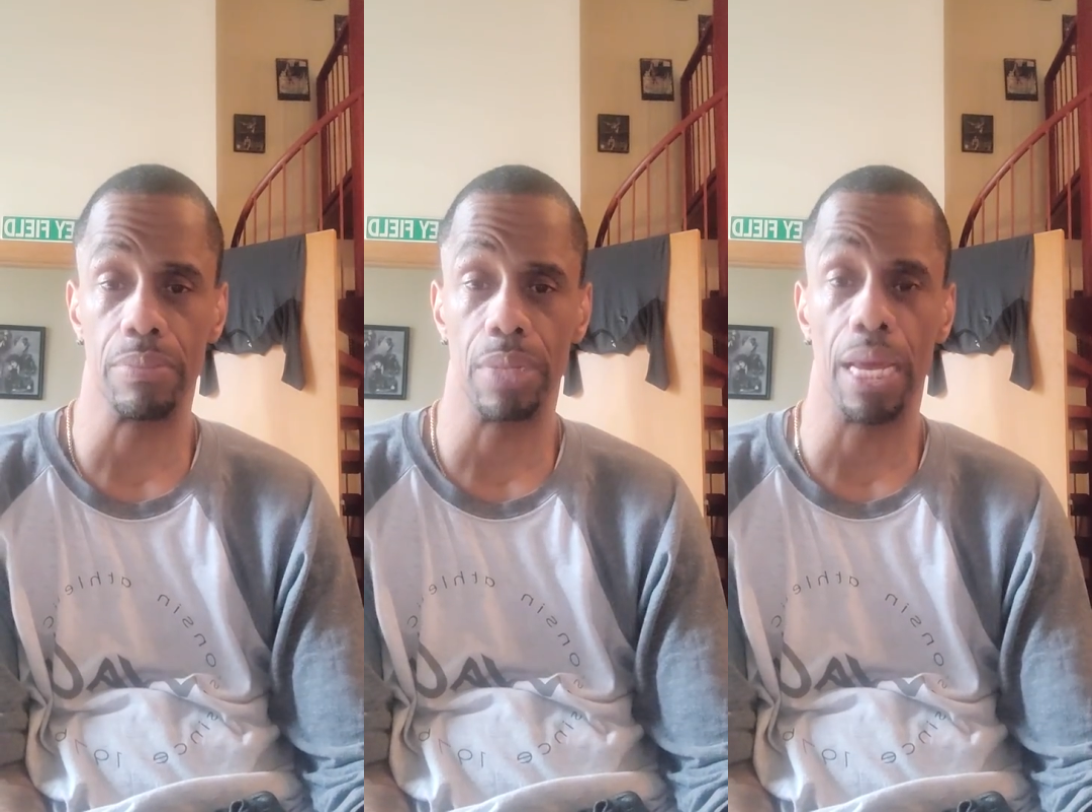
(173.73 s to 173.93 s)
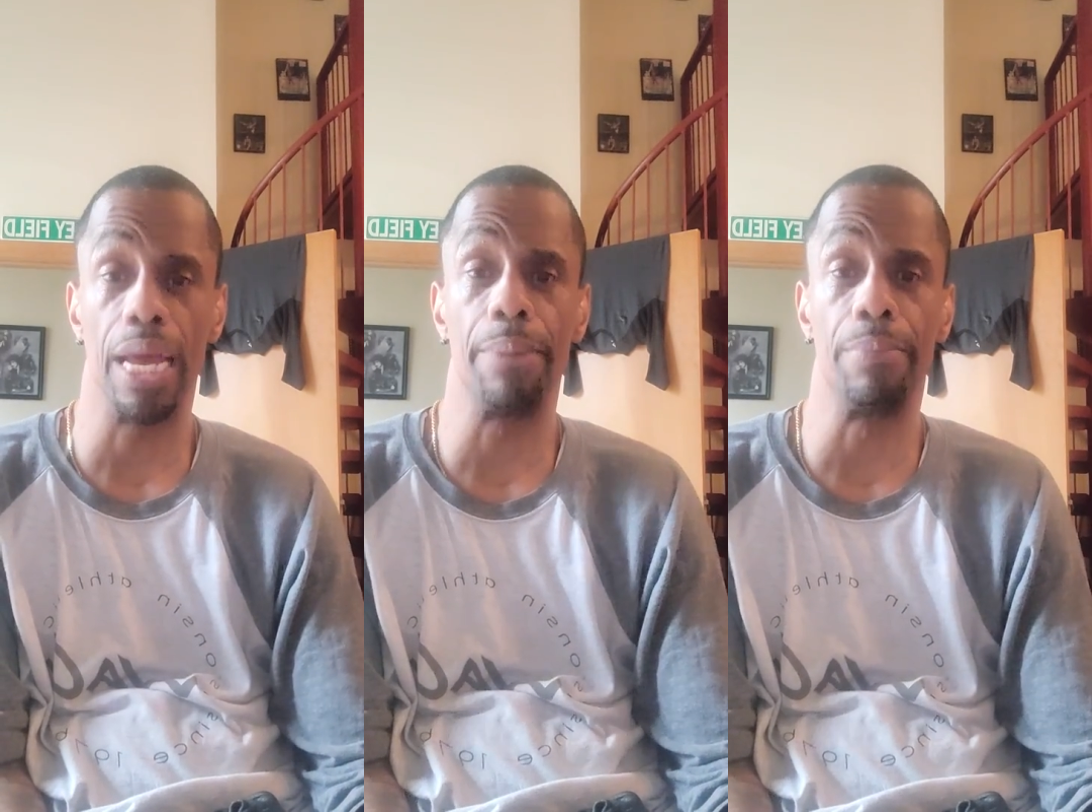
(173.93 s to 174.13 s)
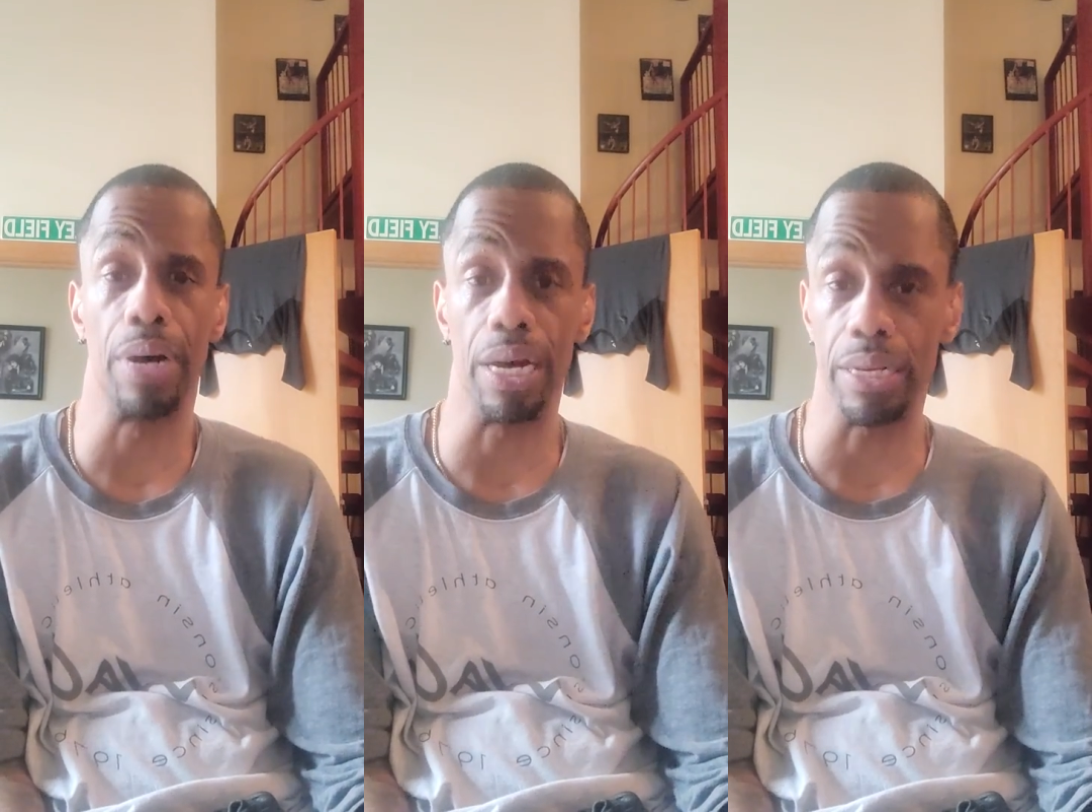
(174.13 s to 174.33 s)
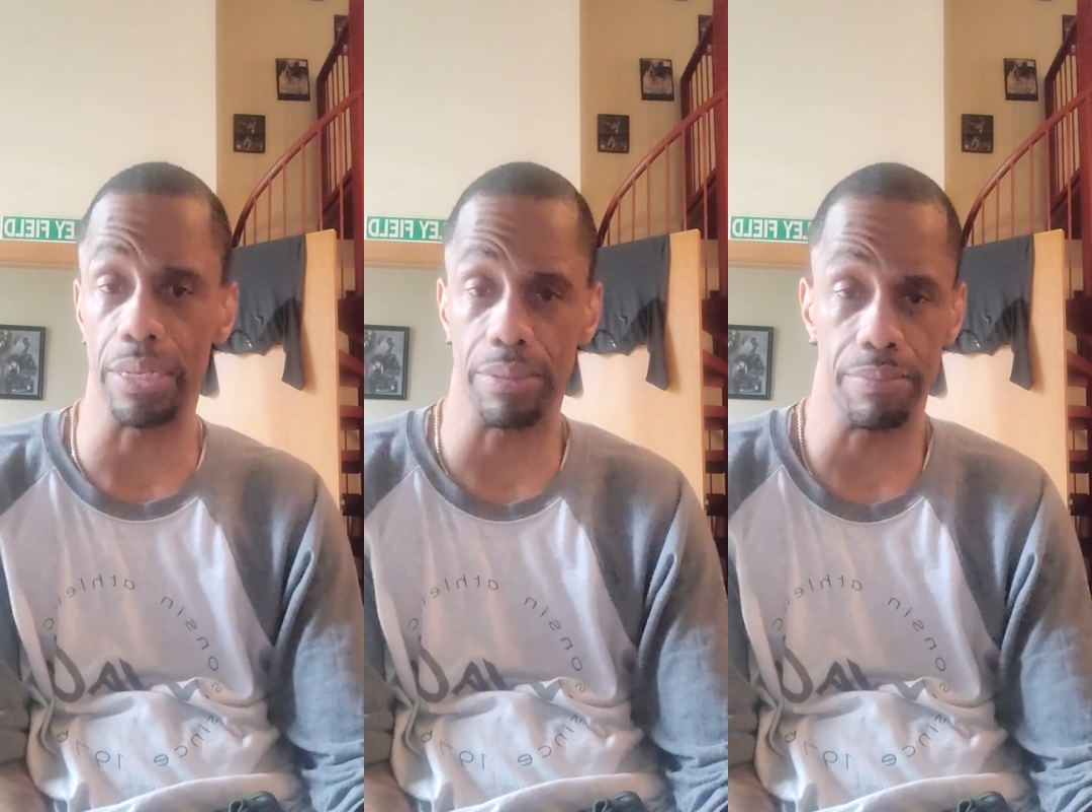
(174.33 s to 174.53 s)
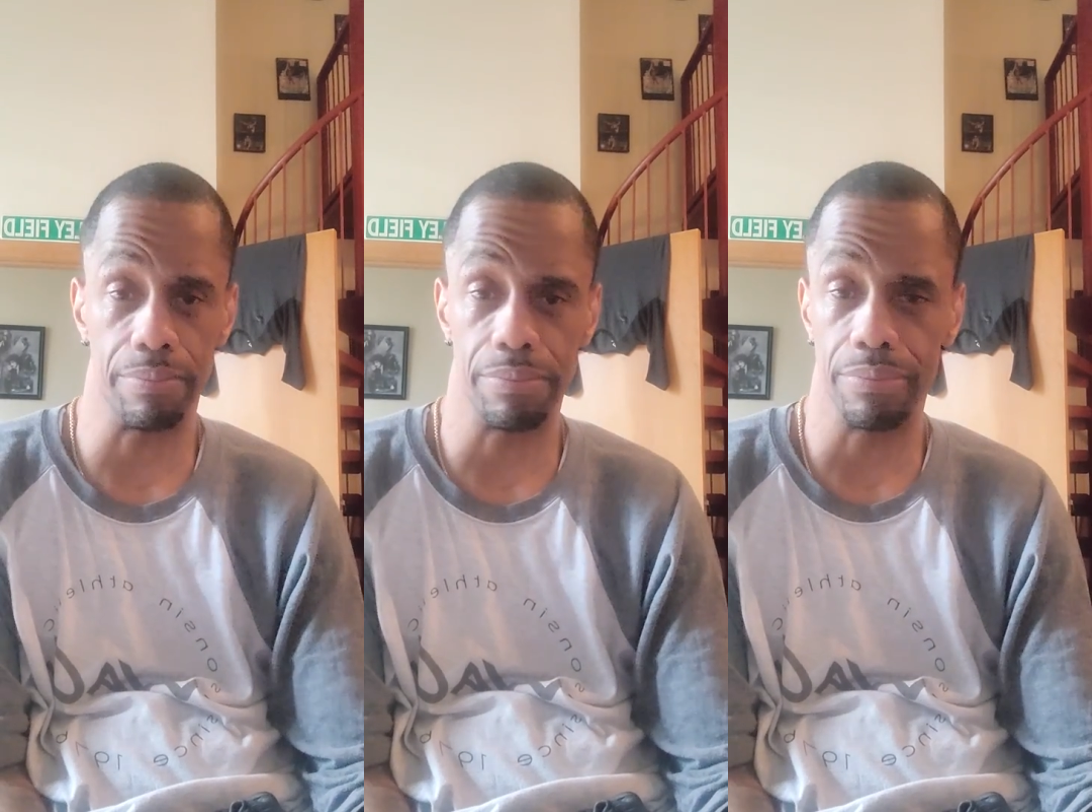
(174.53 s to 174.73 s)
and money,
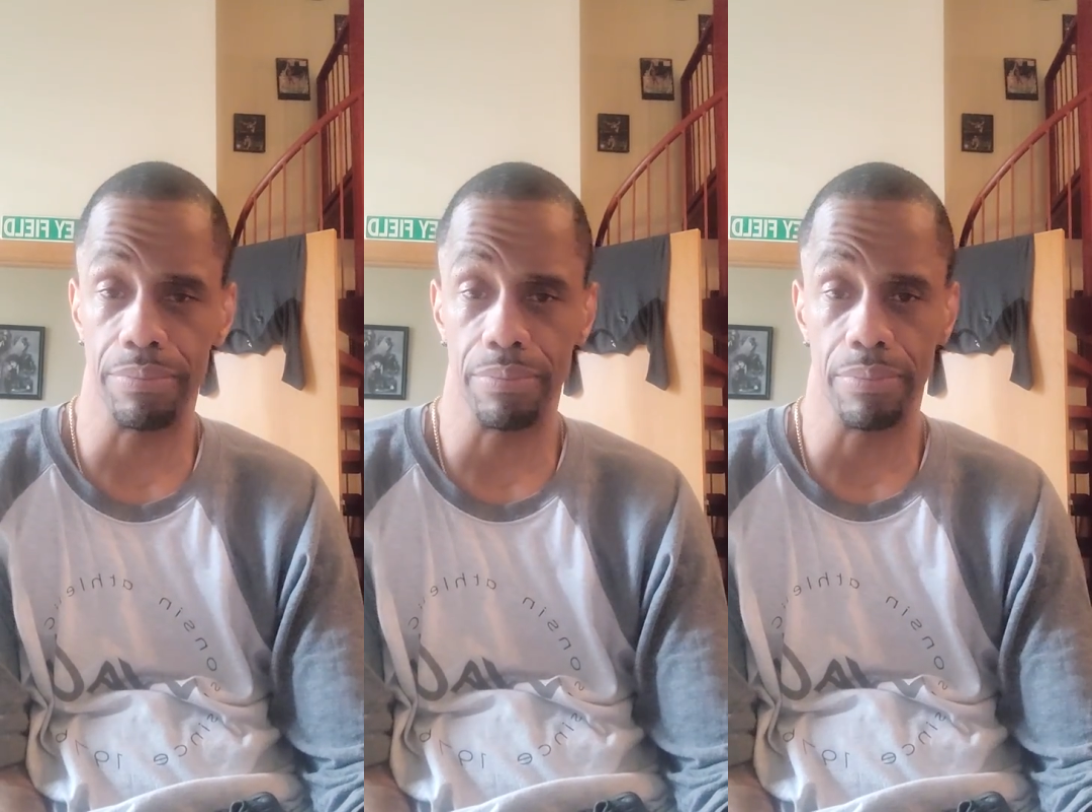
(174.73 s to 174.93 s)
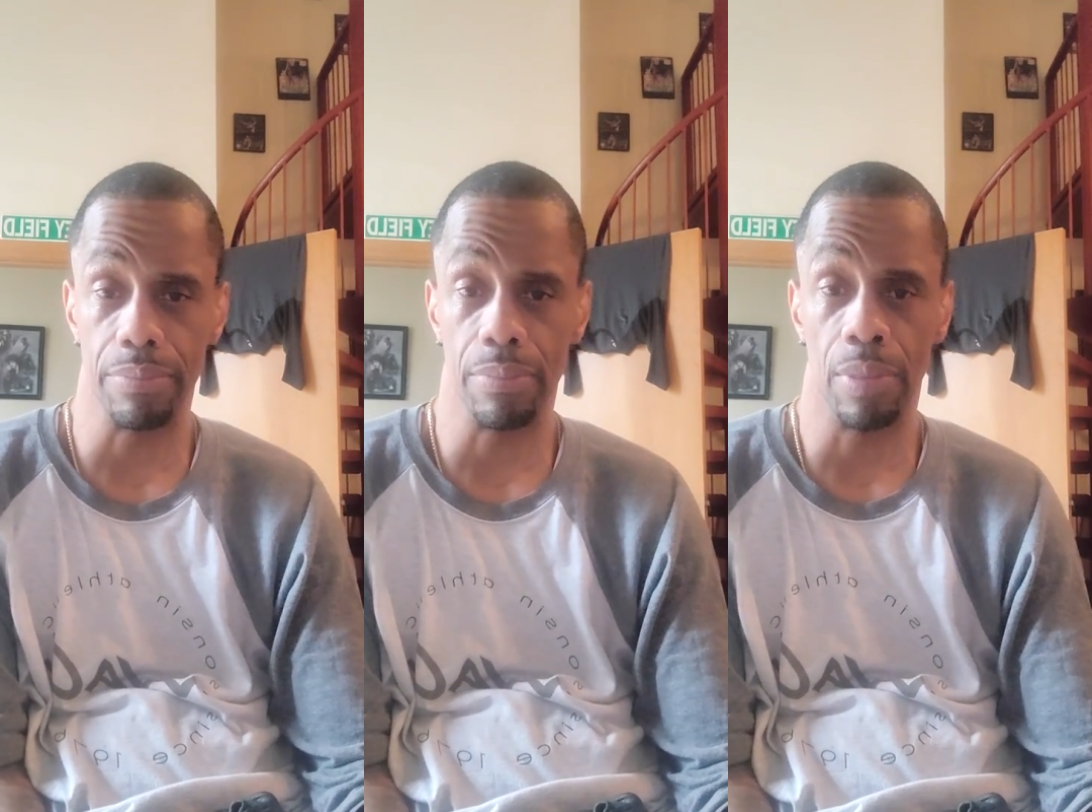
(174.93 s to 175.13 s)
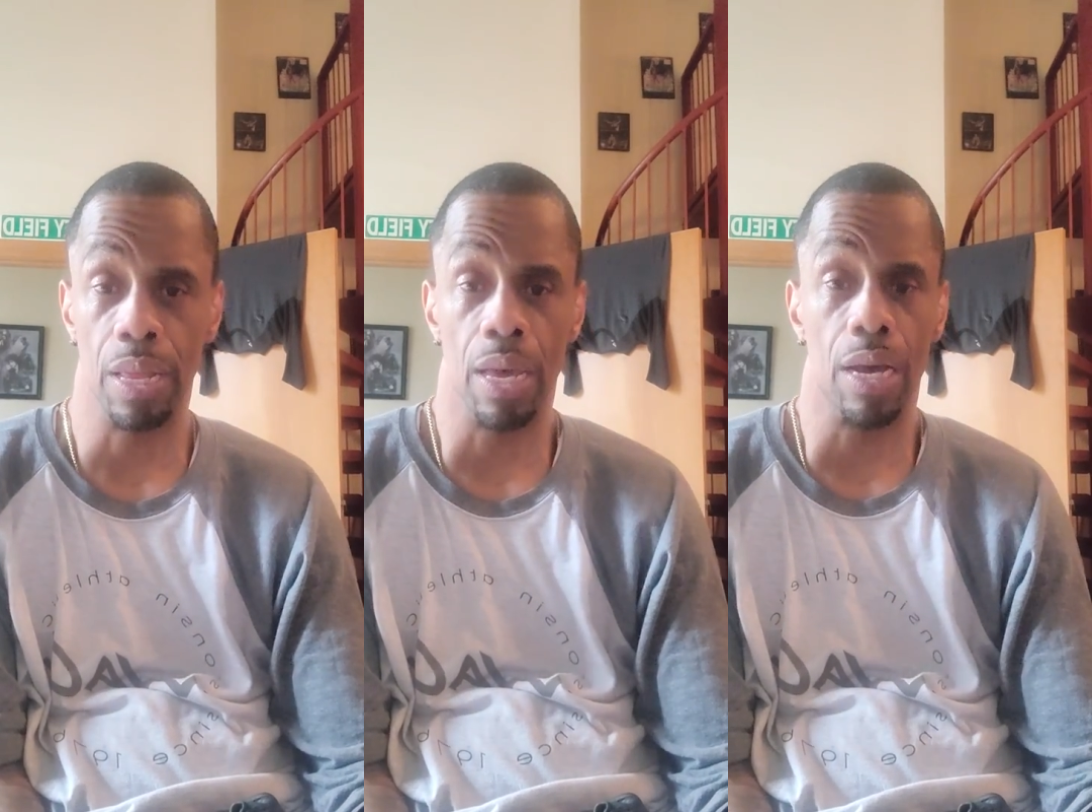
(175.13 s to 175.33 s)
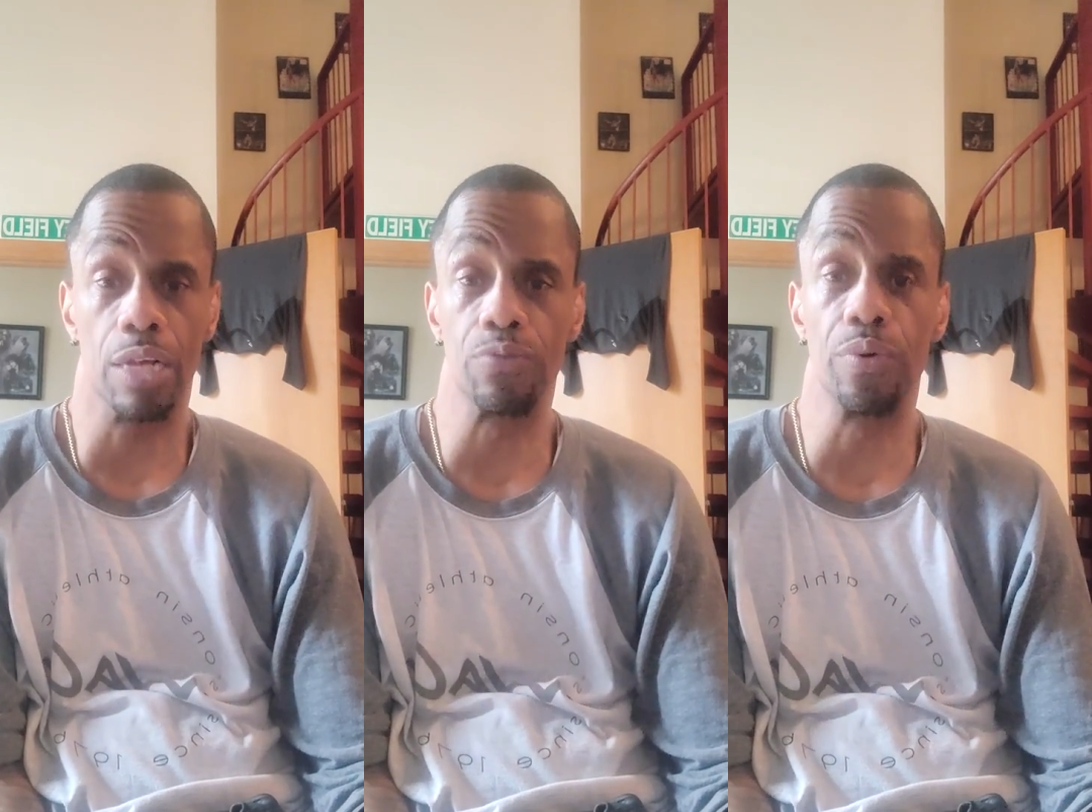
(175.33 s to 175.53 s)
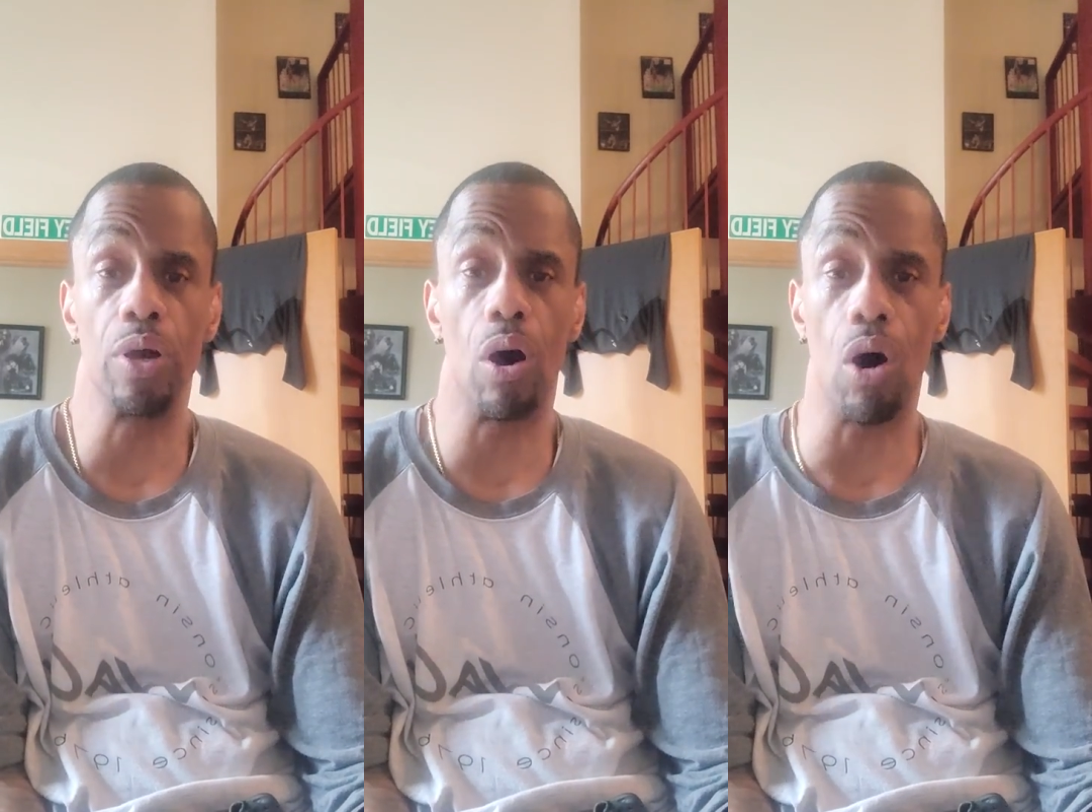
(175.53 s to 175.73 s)
because we